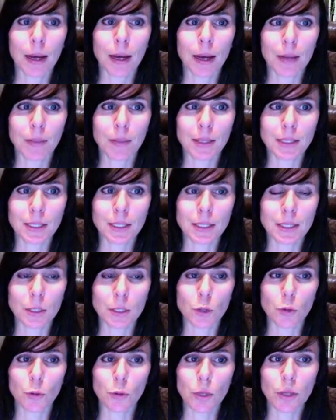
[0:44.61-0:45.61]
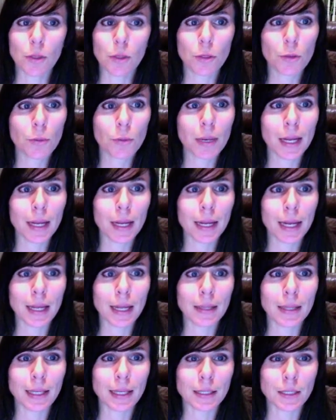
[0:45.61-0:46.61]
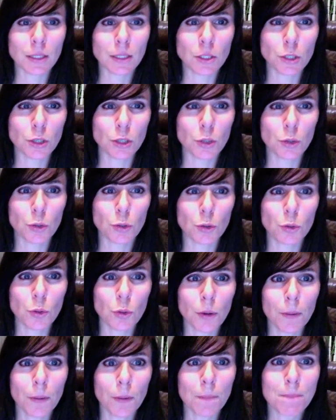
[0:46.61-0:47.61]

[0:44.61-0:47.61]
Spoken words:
And this is Unit 3 again, Lesson 2.